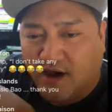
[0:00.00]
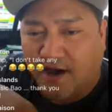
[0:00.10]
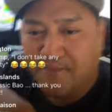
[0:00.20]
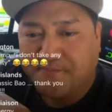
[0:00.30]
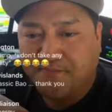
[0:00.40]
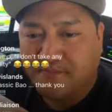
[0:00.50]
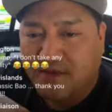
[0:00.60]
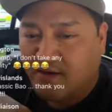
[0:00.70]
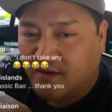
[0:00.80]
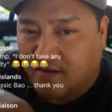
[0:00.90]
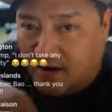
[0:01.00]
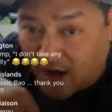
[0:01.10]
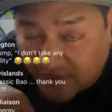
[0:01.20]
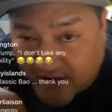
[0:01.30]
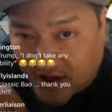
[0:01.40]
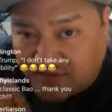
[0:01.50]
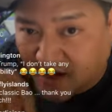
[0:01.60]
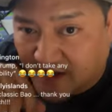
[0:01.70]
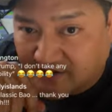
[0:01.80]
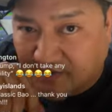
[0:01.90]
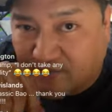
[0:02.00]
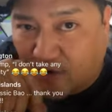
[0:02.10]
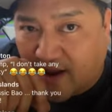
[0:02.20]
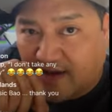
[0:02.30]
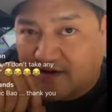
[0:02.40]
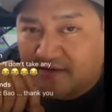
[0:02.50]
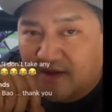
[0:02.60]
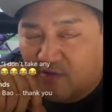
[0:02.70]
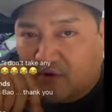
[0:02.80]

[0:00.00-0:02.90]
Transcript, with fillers: Um, anything else, guys, before I end it?